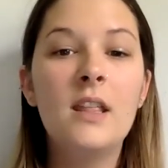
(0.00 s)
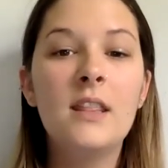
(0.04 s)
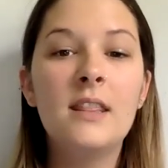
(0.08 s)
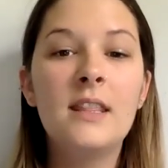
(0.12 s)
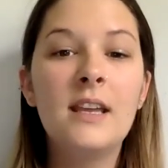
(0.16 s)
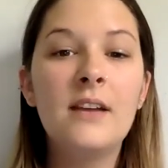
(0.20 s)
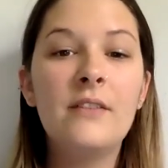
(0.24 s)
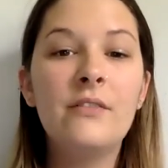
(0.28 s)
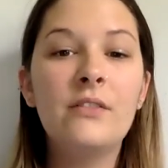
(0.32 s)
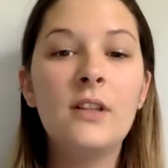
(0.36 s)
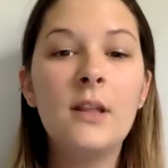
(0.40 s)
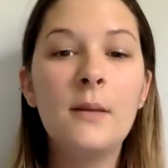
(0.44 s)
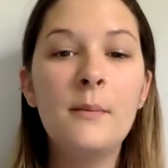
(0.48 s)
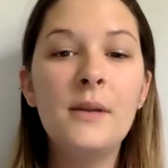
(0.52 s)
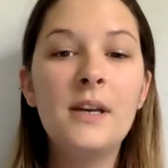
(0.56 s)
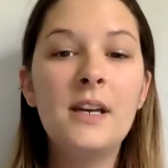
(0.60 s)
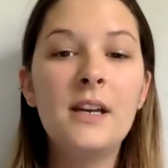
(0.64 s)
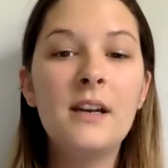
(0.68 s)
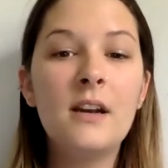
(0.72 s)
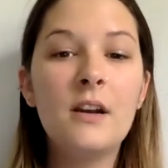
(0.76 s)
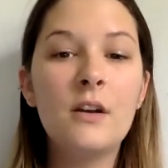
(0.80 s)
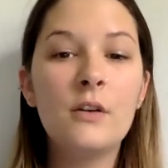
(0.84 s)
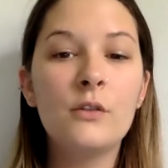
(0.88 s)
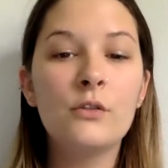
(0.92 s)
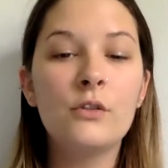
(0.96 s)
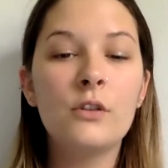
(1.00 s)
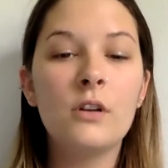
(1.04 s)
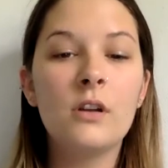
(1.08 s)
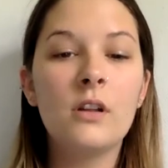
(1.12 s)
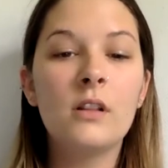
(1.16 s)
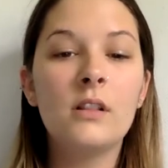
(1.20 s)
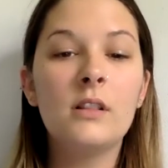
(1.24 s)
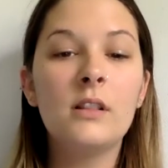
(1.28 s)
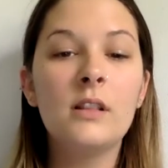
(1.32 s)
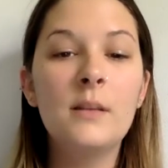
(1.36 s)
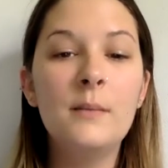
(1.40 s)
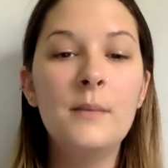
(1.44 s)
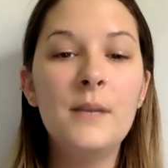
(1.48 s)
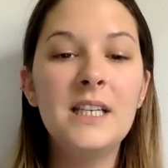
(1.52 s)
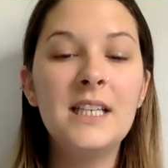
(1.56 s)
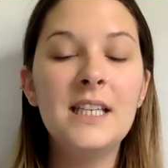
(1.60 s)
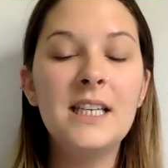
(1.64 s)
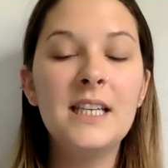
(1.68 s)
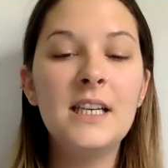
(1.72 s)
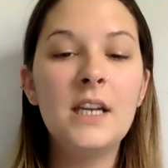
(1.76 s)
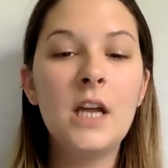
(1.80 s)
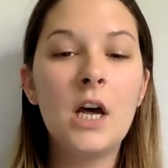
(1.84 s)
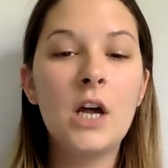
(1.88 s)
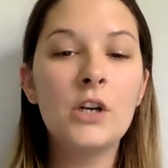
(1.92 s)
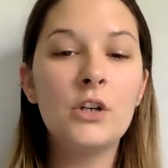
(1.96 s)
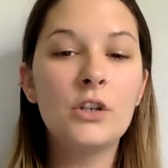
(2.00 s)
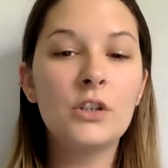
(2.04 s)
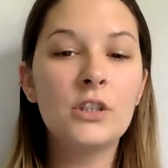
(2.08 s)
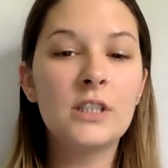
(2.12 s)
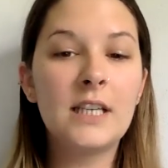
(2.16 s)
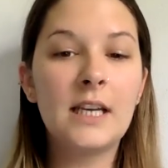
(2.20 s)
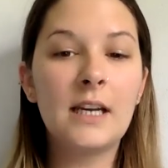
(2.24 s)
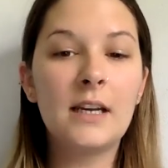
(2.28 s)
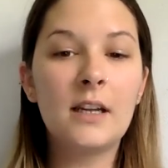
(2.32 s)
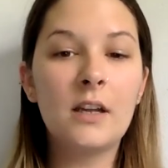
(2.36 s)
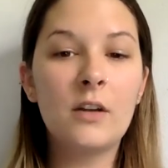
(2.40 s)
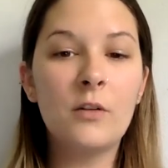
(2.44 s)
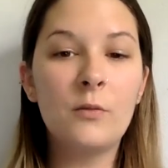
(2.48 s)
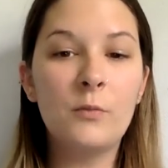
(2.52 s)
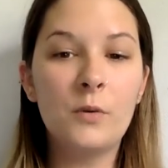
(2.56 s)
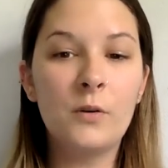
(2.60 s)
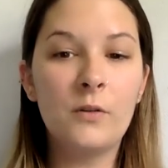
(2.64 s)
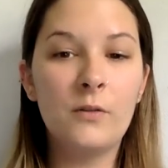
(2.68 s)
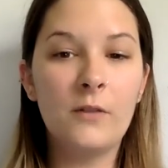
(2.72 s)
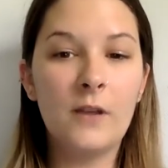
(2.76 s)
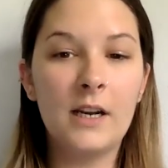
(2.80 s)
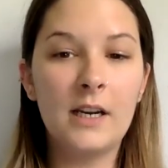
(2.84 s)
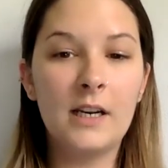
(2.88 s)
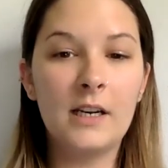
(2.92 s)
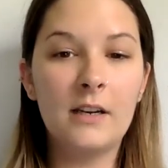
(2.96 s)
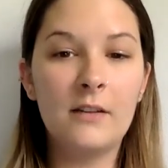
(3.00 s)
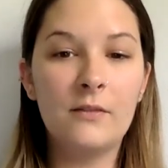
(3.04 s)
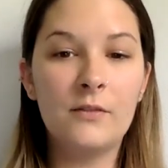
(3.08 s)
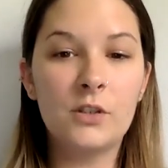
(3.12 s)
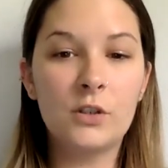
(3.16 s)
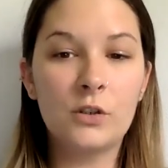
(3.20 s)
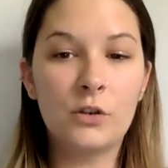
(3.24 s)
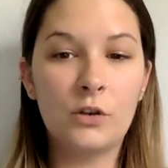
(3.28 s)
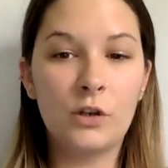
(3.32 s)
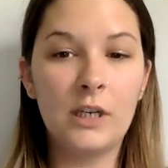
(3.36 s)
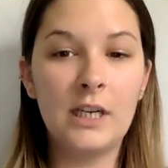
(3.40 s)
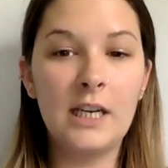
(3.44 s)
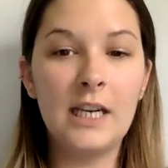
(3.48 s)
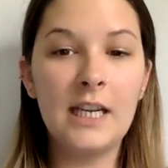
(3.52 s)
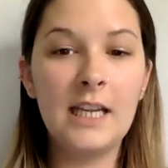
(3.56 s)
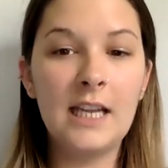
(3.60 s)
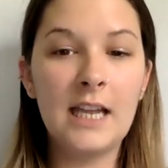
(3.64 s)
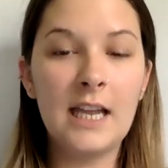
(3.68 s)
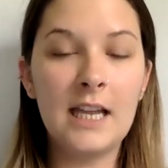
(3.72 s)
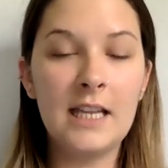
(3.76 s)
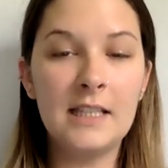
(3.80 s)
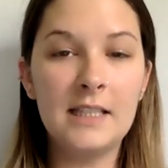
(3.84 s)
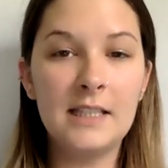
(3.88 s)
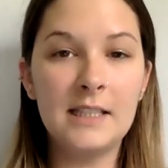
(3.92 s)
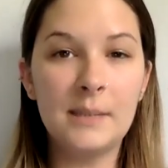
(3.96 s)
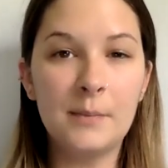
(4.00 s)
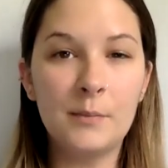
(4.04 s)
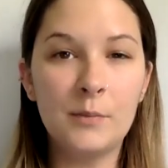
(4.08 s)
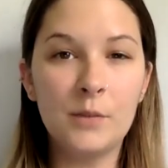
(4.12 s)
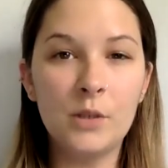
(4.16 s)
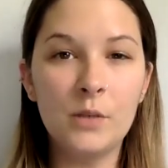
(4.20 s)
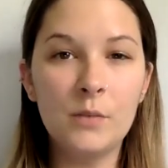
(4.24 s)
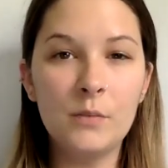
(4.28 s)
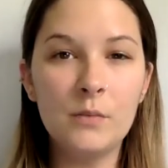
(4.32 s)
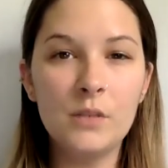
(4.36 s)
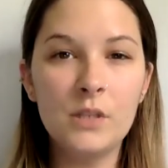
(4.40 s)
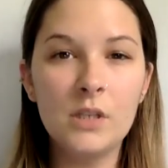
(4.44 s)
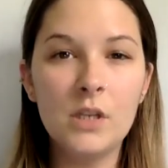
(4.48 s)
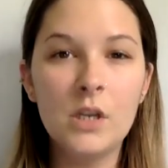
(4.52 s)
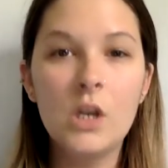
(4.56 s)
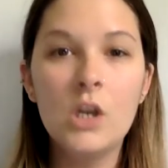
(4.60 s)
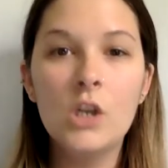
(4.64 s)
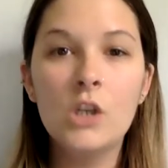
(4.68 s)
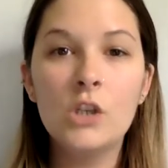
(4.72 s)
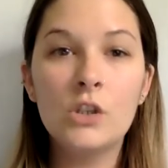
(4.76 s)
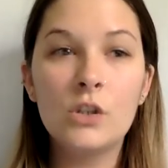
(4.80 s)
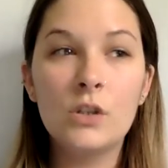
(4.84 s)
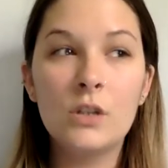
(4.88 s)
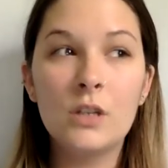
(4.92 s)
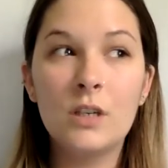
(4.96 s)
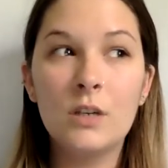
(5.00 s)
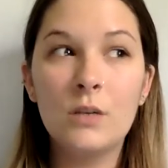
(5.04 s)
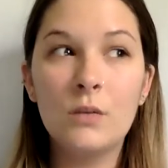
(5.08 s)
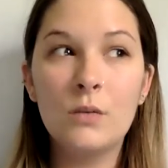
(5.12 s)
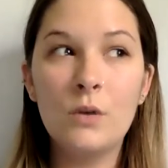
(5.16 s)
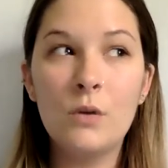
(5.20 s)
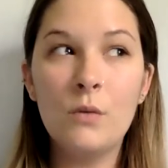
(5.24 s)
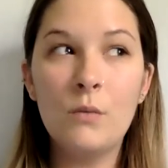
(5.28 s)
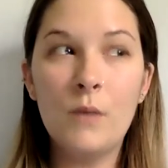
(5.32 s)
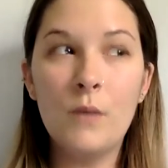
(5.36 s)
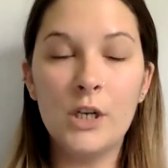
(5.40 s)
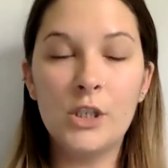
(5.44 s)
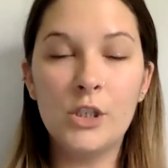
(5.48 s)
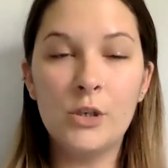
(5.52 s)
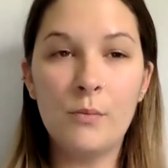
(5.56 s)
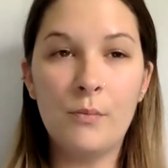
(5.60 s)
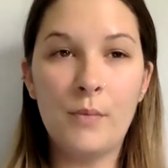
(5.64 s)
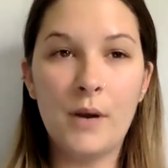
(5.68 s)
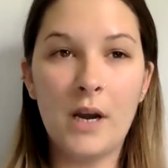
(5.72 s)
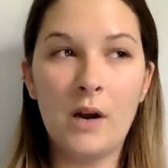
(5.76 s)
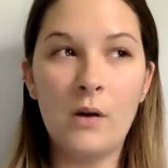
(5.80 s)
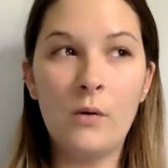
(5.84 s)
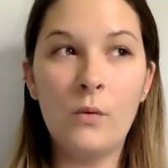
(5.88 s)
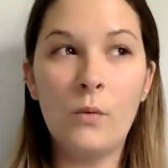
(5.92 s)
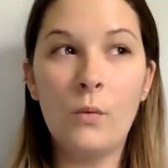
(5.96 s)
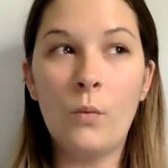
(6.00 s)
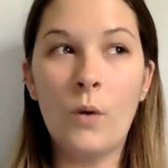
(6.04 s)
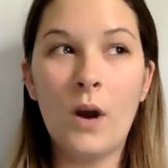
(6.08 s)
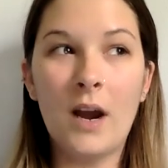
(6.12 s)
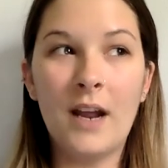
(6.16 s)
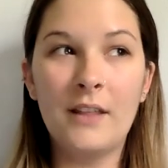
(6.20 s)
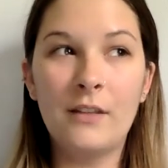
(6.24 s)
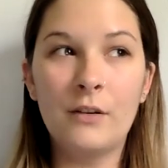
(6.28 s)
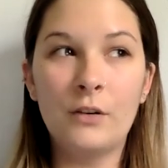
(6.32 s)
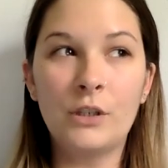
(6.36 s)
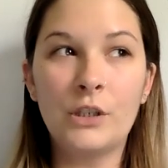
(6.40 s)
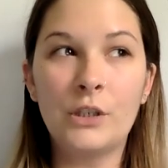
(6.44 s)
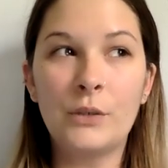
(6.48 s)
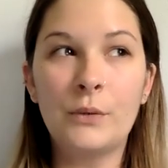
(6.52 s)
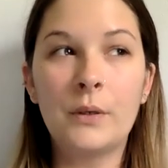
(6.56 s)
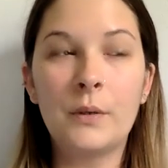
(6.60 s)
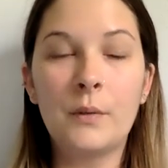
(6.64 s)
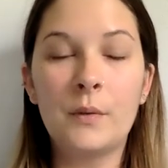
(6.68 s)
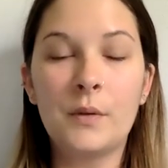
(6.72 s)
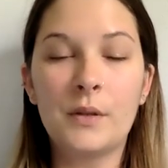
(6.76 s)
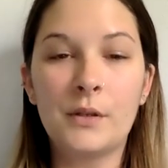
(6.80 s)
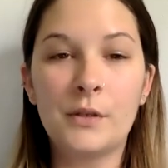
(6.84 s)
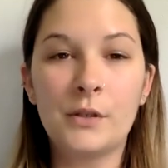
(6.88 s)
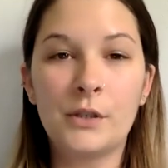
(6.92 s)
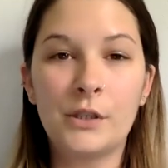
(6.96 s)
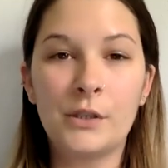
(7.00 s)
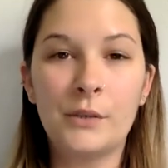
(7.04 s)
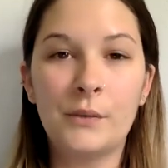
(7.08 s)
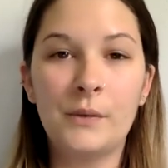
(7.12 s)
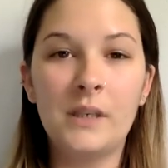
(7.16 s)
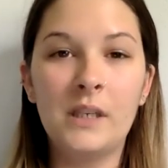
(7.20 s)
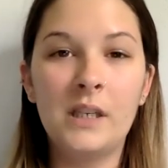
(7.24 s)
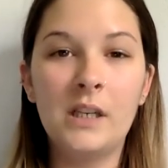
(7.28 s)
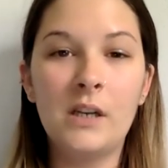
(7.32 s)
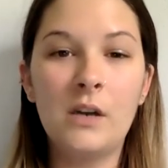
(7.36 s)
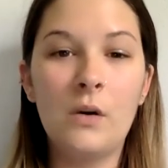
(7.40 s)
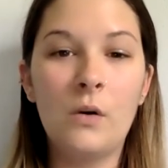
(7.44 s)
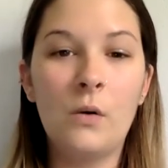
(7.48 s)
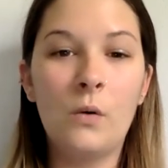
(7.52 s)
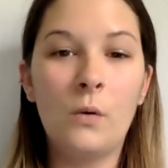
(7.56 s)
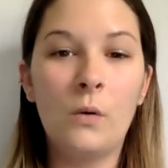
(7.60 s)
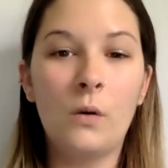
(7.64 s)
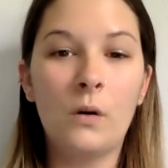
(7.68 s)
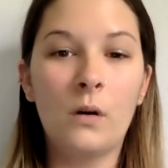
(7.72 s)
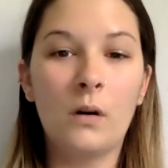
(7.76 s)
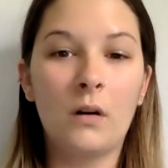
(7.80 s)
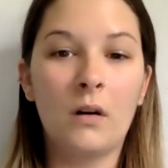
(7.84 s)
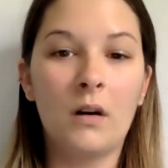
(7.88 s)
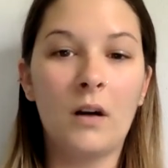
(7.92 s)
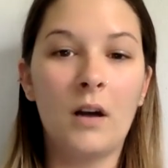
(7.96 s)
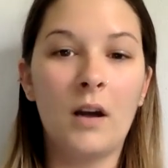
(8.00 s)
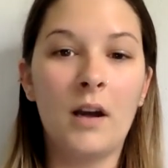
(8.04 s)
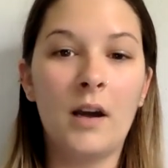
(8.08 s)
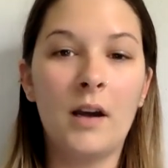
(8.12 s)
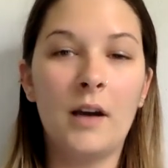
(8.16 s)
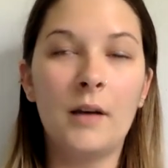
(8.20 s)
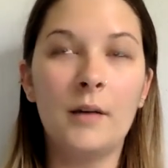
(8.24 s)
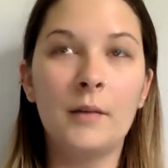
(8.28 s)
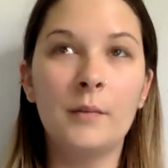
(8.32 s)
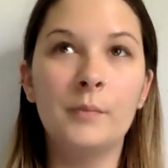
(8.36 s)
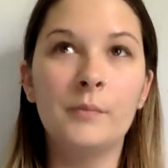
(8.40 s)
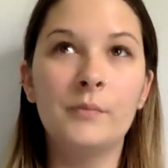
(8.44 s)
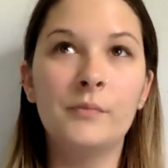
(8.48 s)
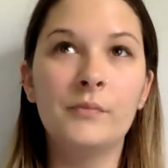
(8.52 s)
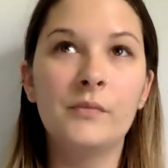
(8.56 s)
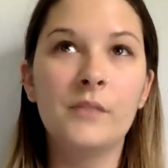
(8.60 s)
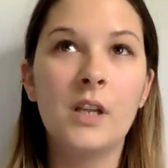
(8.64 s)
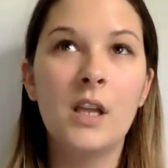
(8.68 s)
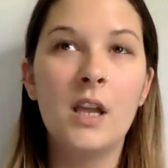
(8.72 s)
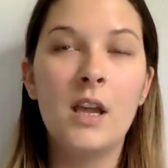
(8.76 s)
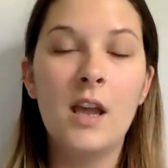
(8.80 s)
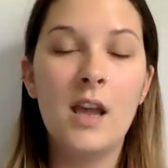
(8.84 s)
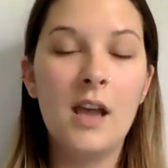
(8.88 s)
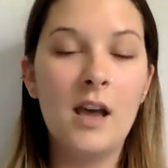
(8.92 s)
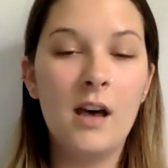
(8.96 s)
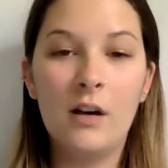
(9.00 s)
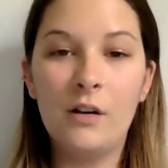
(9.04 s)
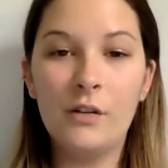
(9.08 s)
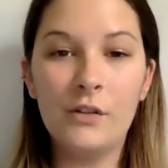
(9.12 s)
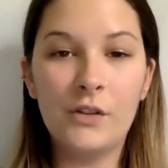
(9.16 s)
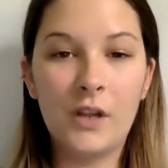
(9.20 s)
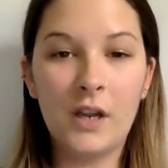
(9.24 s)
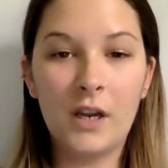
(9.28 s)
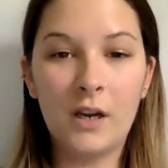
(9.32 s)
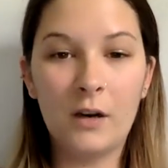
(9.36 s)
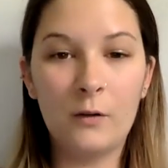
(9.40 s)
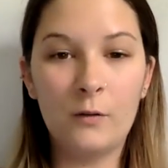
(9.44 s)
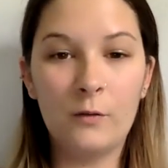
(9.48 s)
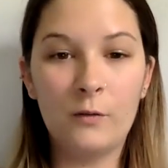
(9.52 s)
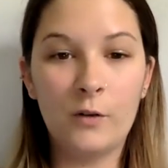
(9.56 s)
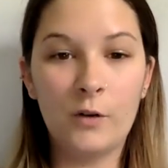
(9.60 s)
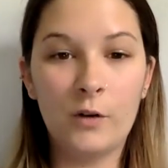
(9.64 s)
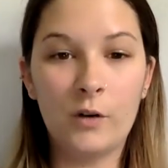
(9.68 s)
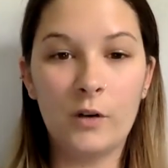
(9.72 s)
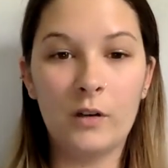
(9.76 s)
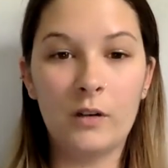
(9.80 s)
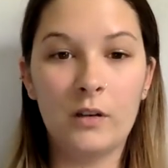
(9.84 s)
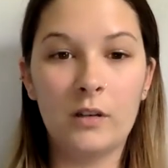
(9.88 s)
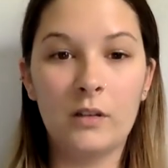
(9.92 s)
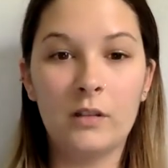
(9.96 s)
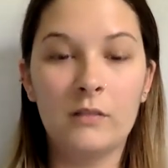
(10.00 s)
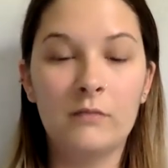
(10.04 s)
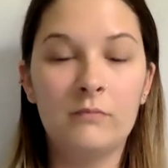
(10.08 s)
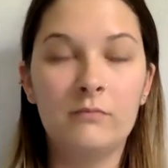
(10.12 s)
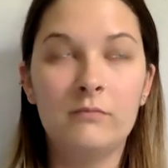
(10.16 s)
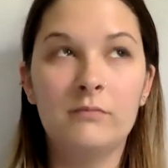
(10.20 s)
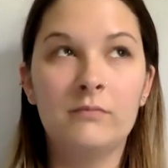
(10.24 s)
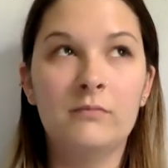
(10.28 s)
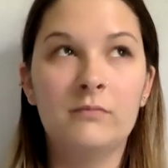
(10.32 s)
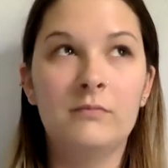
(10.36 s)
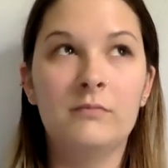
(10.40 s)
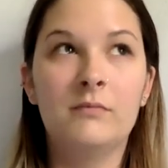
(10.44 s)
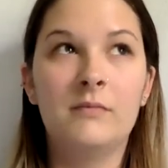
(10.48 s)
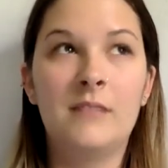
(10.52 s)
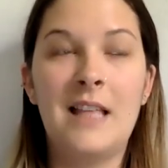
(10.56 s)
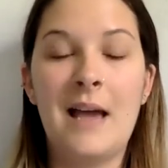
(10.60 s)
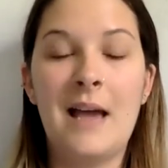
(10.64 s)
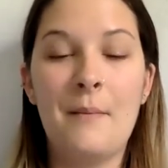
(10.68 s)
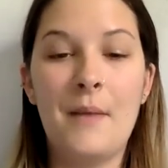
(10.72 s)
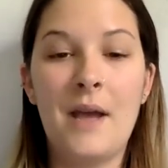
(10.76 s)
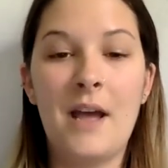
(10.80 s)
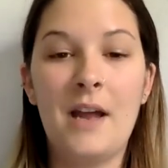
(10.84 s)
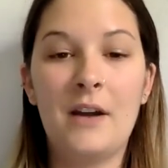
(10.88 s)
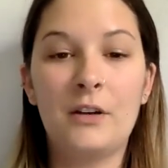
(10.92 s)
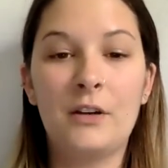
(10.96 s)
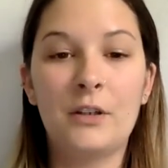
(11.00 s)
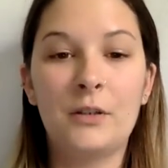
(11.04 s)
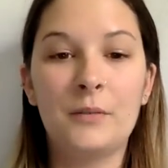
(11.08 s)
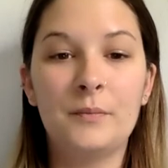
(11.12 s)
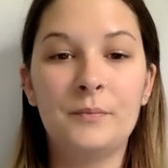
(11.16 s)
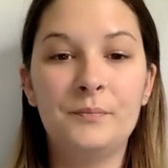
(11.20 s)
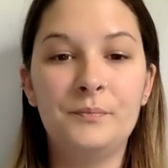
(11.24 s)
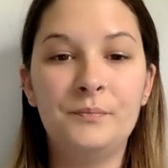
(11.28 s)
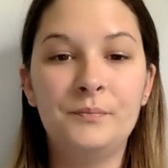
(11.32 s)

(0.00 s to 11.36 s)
They have limited understanding of preventative screening and symptoms, so they don't know much about why they're doing what they're doing or healthcare for that matter.